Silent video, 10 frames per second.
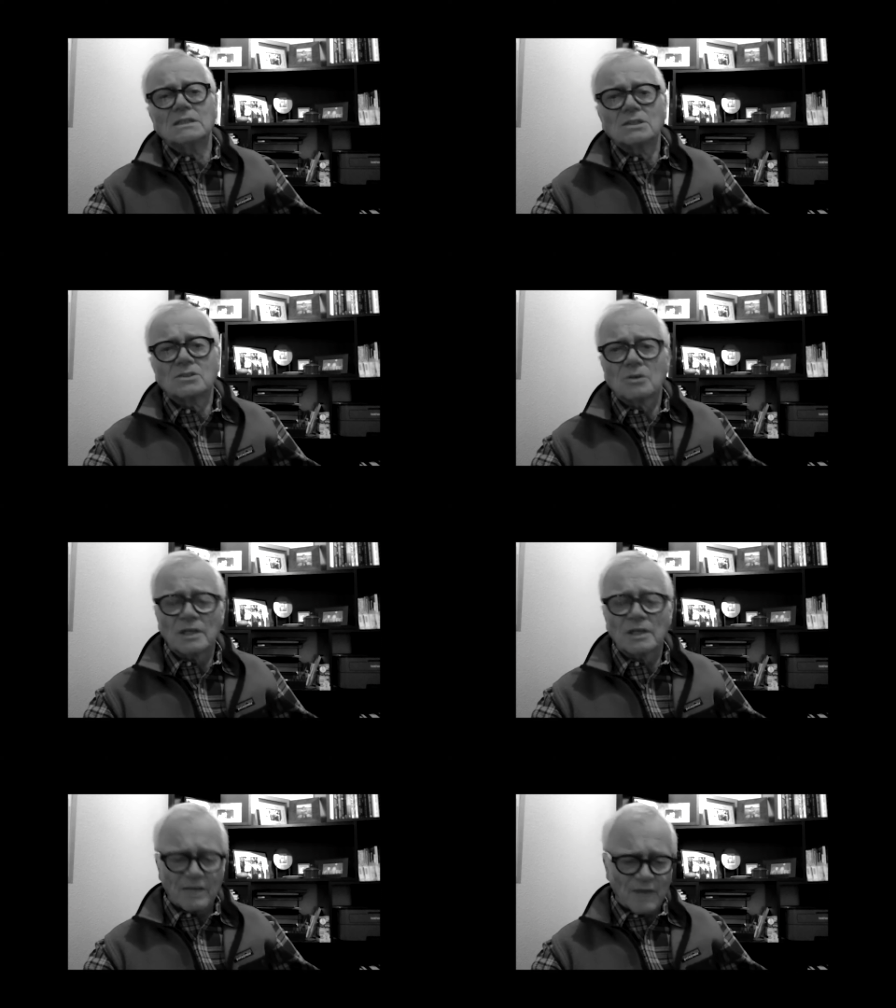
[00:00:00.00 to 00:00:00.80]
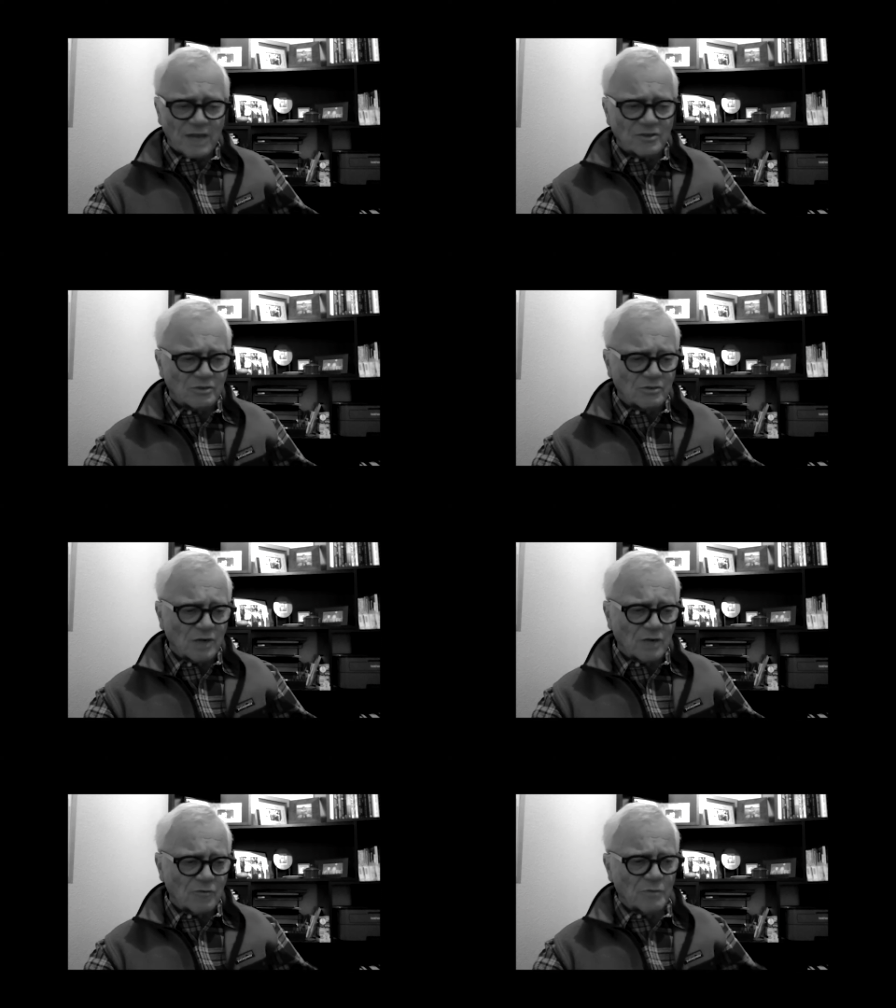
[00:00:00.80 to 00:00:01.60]
Yeah, so I didn't have access to
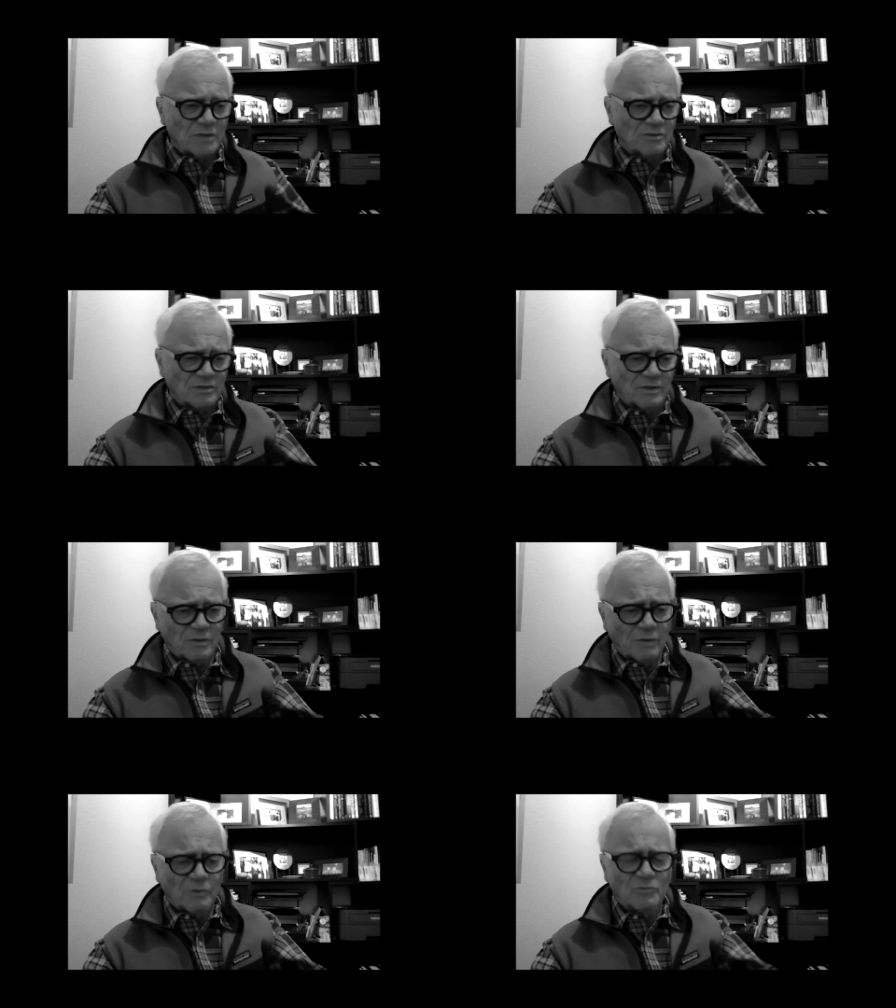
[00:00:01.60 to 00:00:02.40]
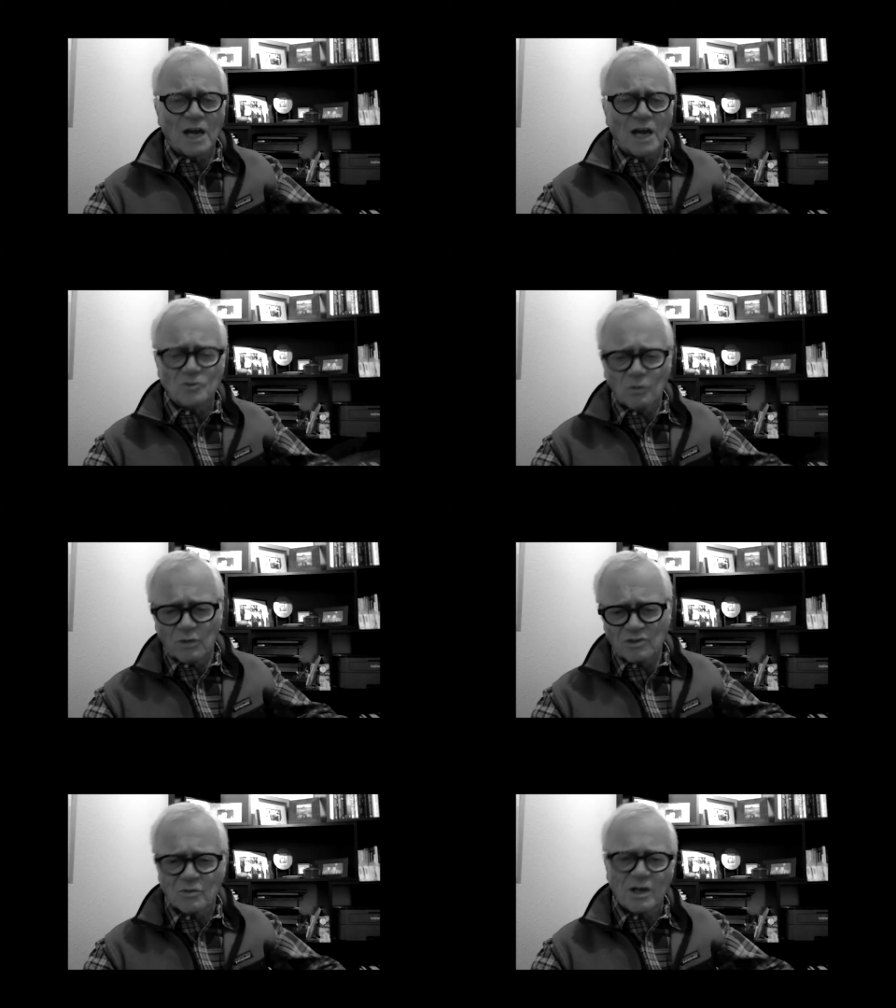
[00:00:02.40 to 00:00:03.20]
dark room unless, you know, went to a high school
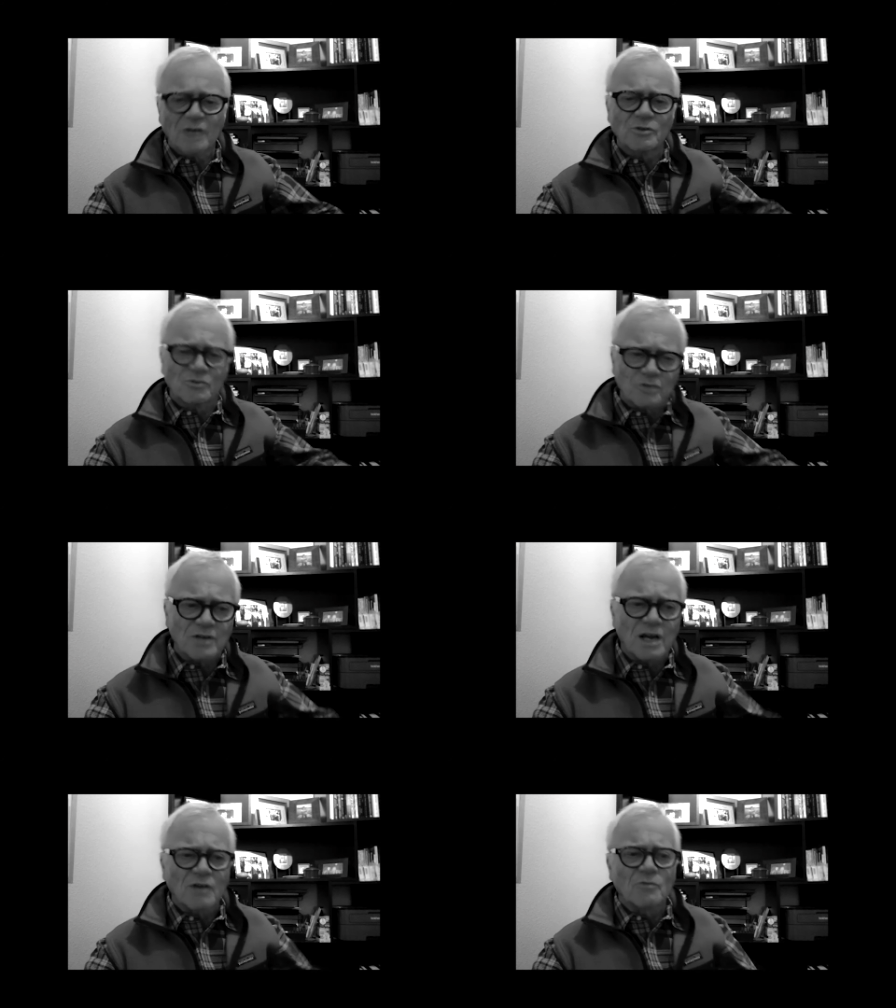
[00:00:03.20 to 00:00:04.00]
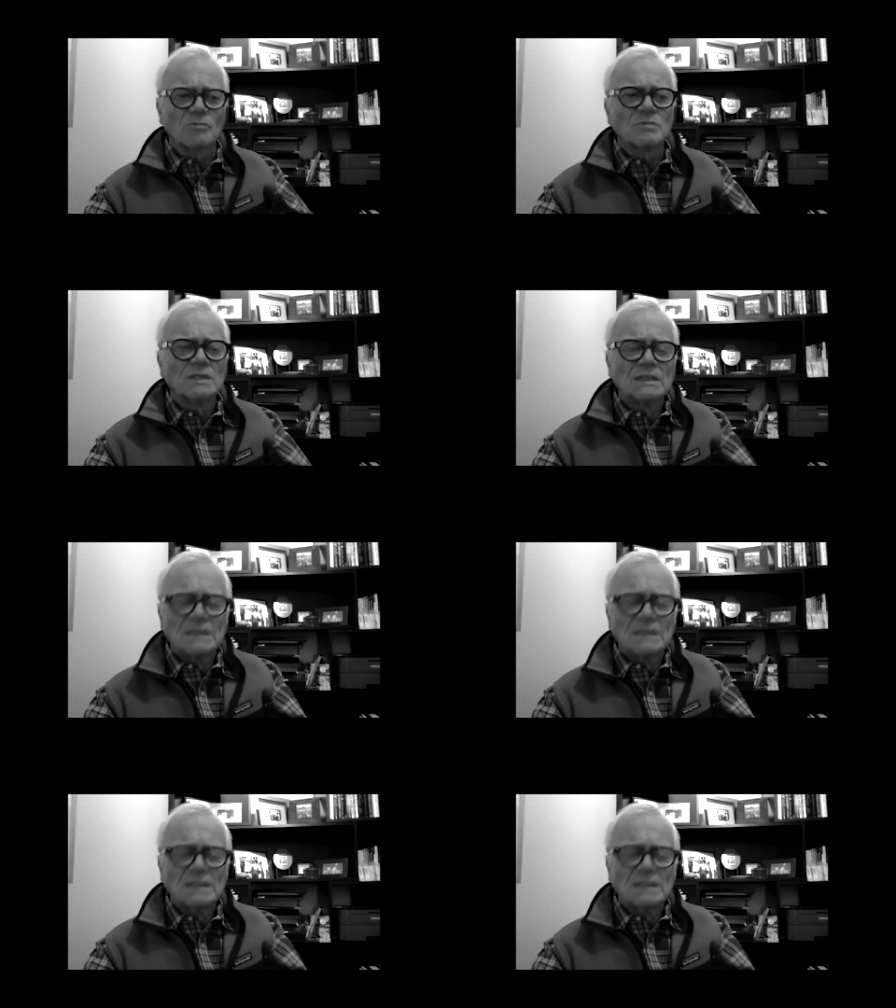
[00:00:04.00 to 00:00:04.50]
once in a while, used their dark room.